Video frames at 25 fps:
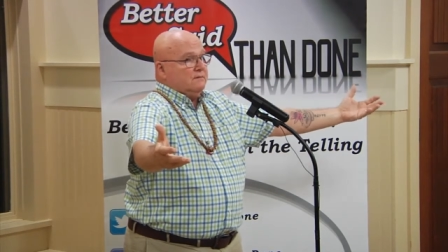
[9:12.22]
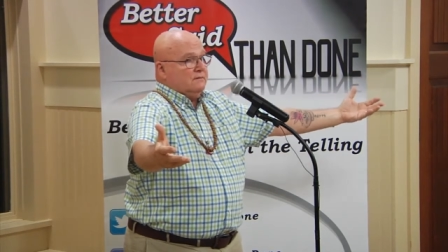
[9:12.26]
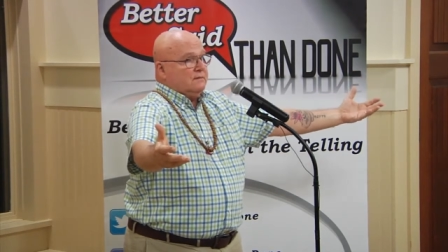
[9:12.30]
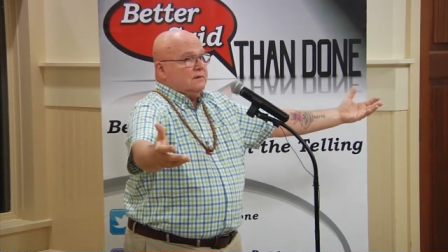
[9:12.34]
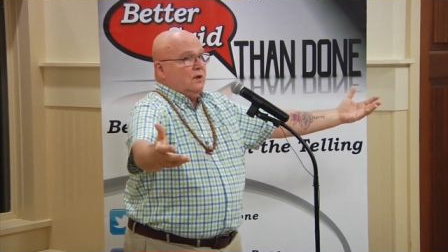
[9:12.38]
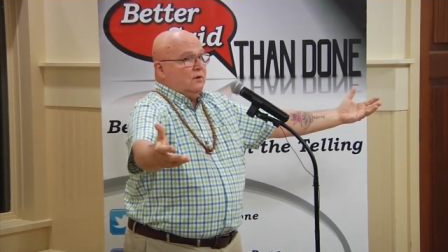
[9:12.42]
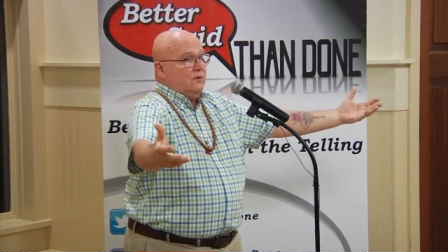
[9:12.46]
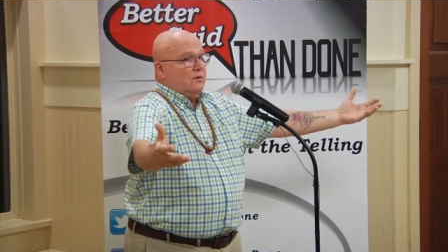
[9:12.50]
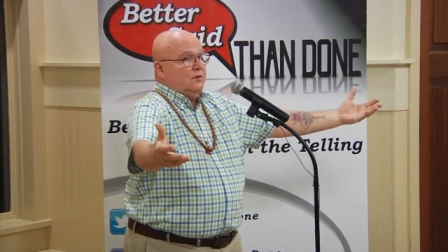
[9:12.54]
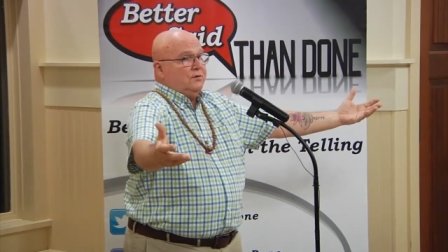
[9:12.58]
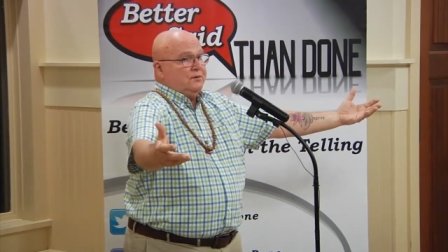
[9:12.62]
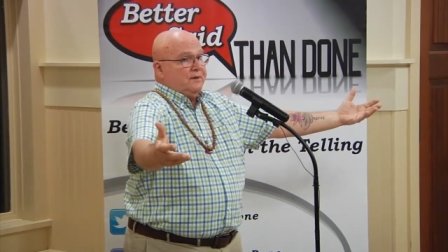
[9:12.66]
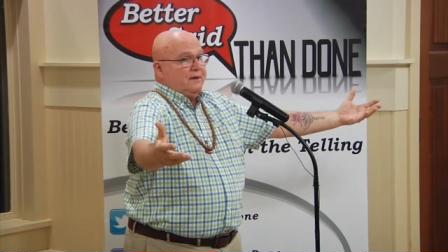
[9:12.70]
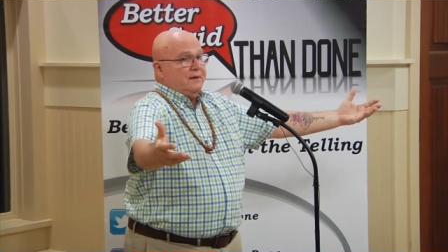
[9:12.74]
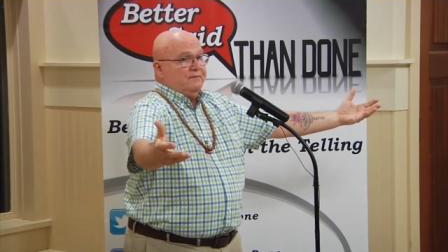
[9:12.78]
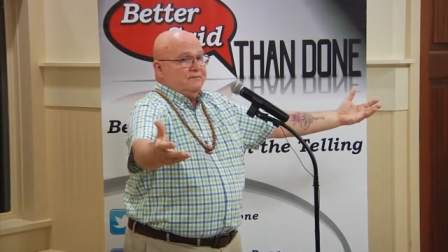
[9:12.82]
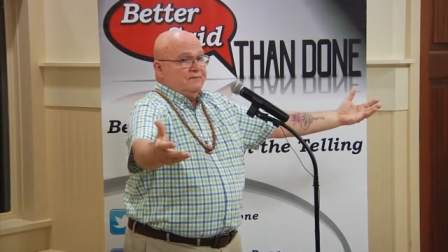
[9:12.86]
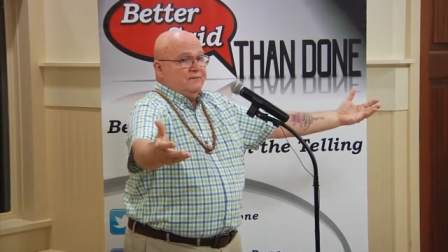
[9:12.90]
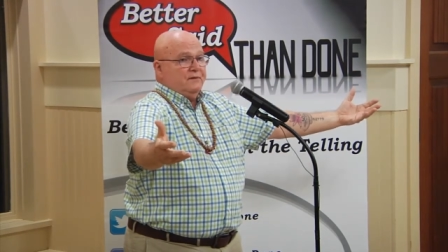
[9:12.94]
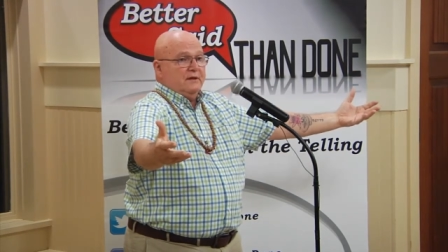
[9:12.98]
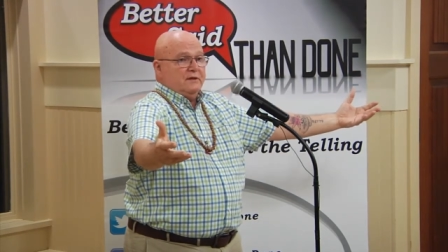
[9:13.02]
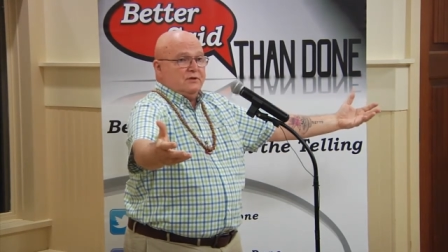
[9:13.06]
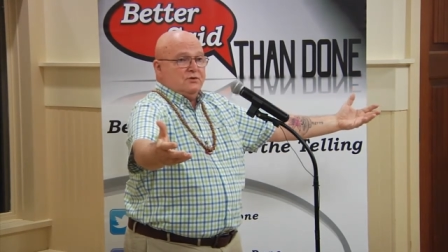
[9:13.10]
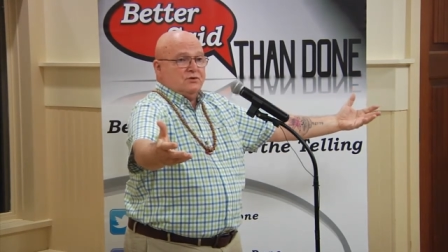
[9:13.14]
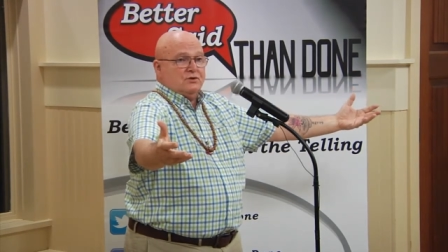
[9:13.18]
to hold the
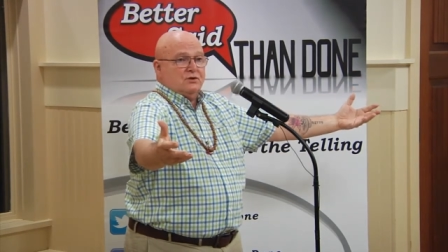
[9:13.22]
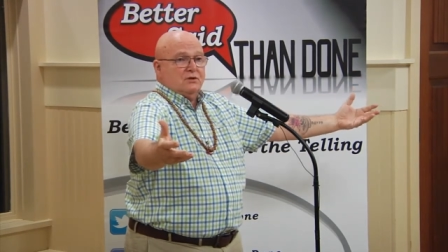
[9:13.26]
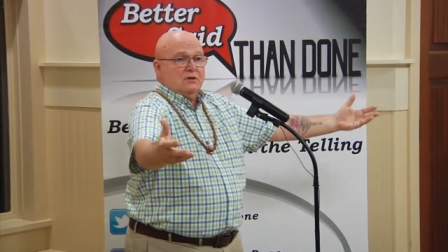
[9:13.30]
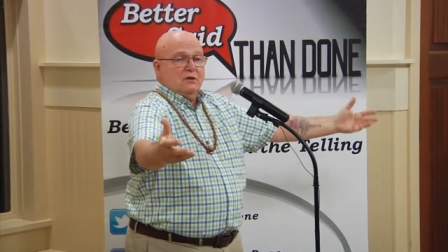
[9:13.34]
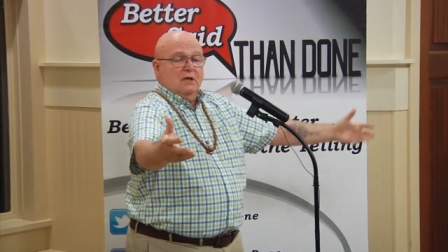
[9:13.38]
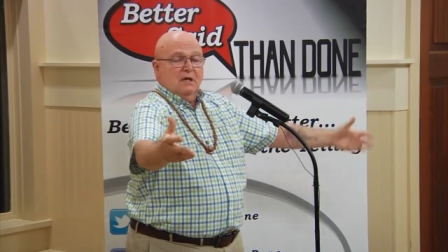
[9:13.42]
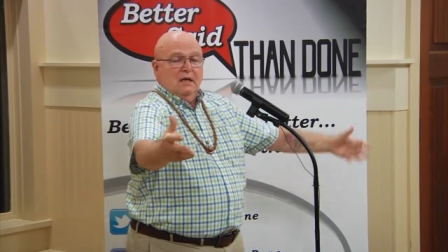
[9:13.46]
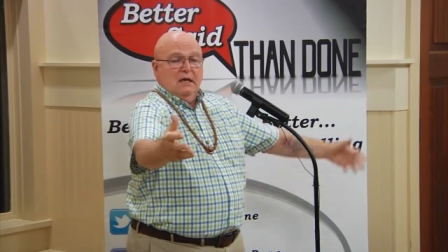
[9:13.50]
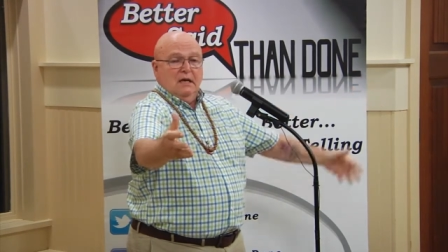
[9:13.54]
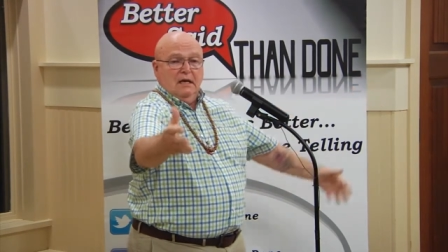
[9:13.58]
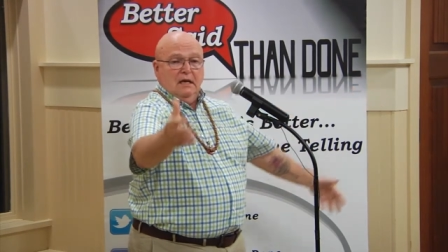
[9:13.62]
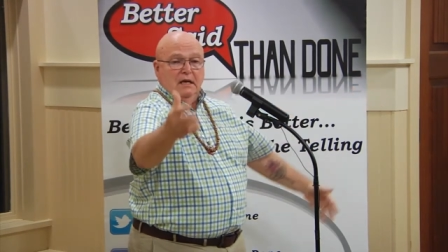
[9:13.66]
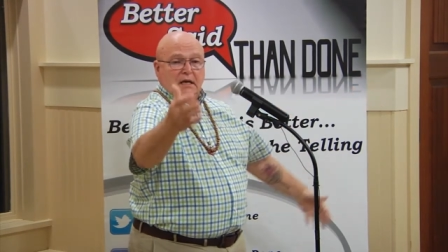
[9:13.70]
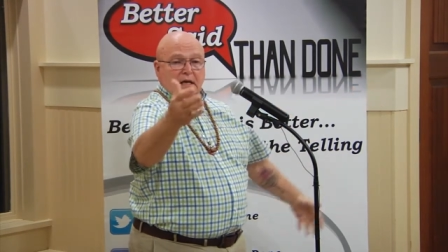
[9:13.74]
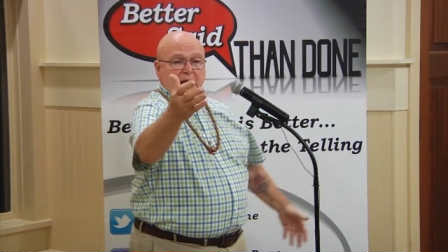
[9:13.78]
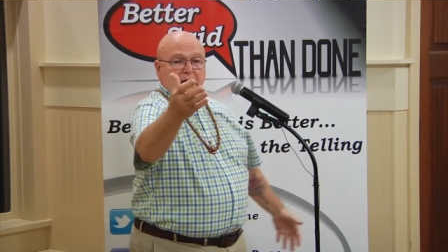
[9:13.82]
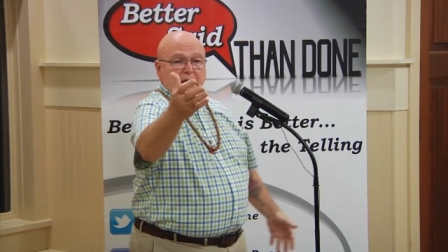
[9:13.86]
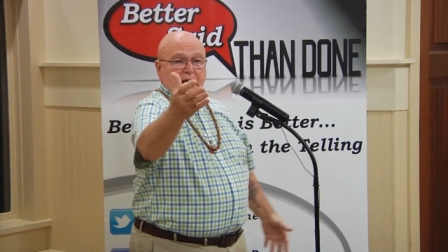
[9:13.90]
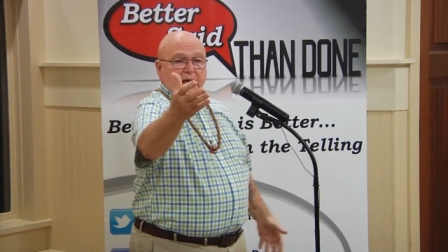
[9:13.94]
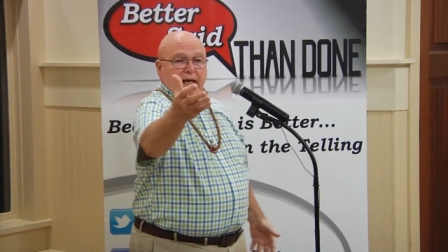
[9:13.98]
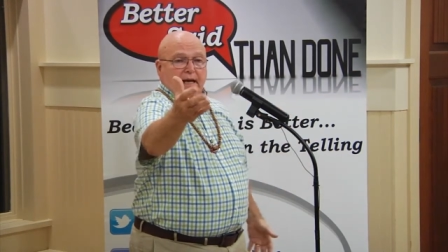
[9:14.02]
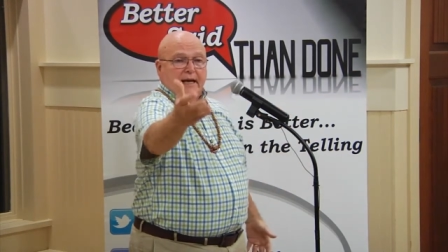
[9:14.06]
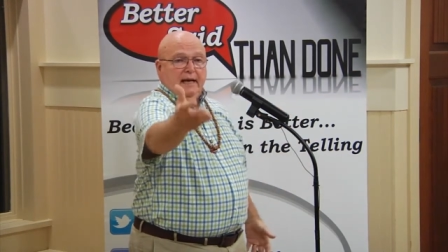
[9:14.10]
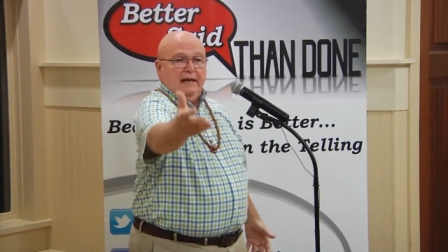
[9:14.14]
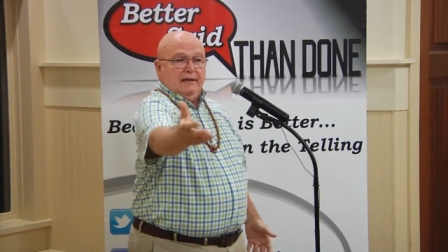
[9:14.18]
fish.
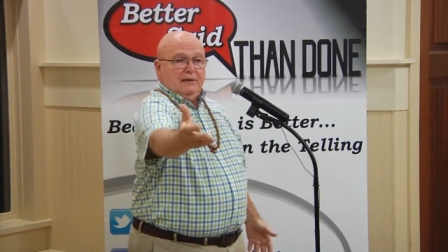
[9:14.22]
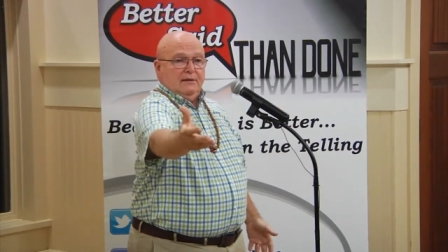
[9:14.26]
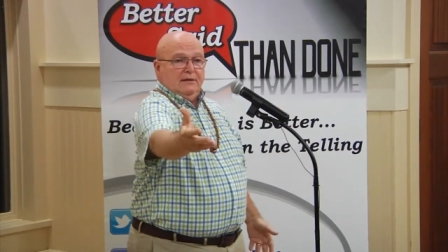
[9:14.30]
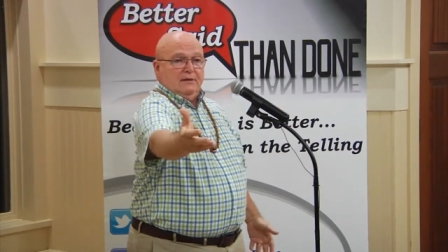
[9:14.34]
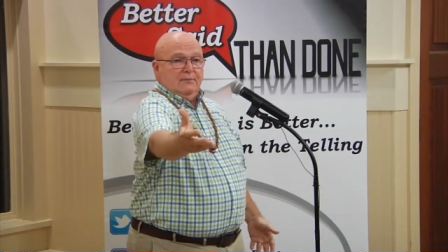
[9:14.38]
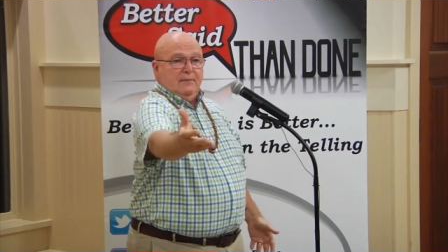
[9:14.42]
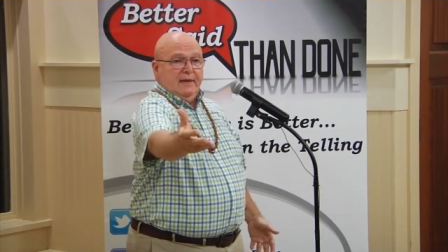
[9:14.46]
And